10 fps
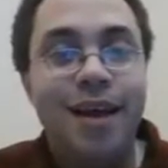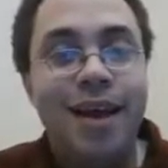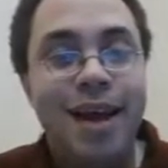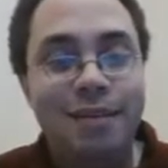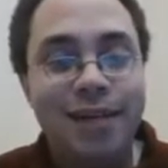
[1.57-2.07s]

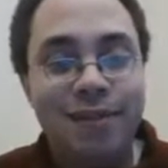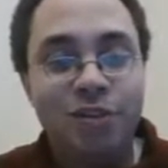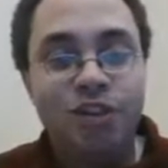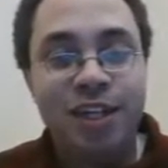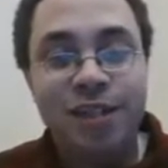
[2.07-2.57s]
Hi, my name is
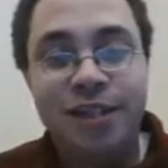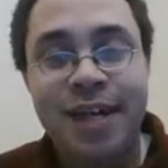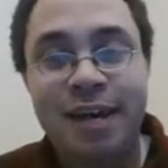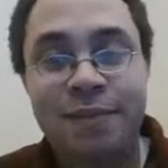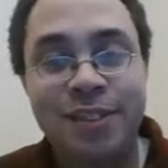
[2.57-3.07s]
Jonathan
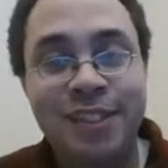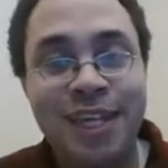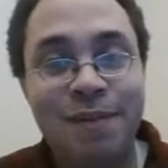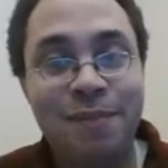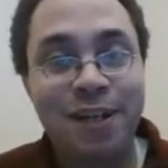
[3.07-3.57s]
Hop. This is
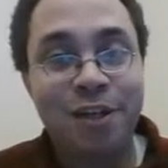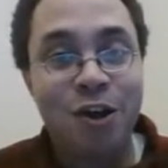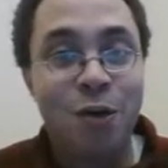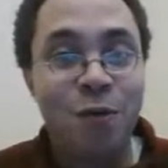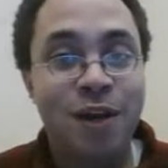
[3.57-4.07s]
10 Minute
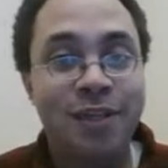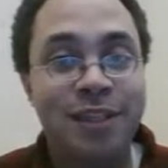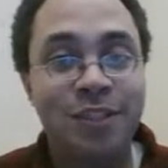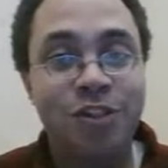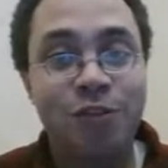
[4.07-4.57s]
Go, where I
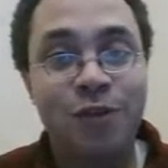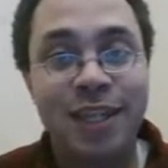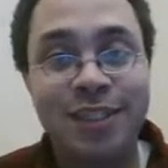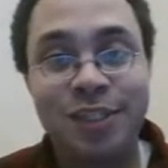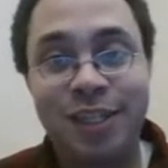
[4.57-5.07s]
teach you a
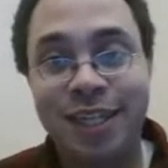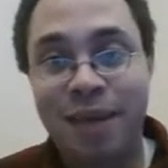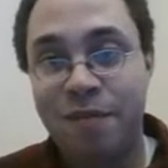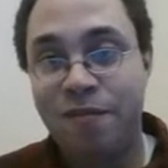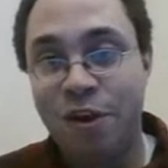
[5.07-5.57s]
lesson on the
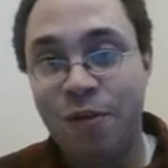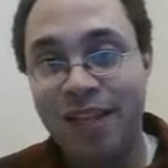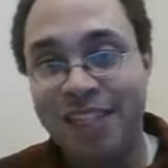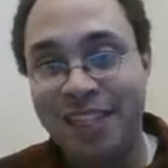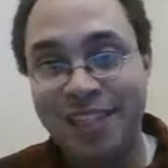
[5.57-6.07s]
game of Go in
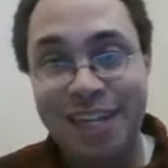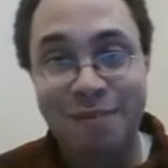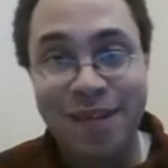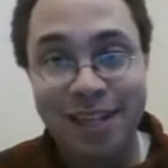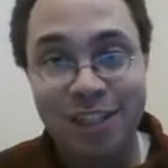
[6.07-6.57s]
less than 10
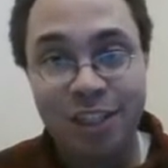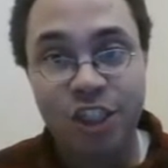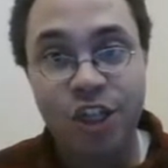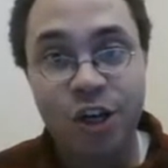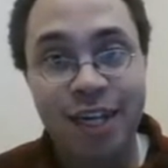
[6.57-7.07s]
minutes,
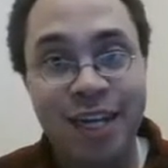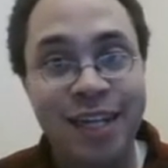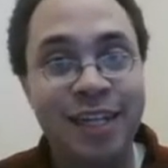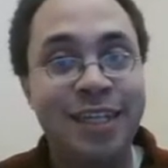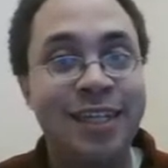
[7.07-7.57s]

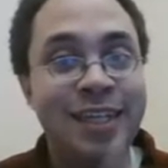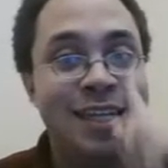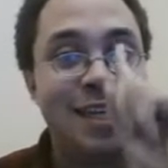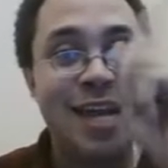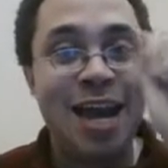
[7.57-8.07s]

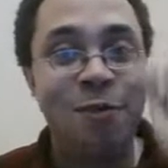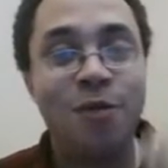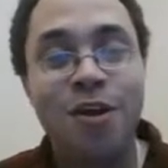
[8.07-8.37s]
starting now.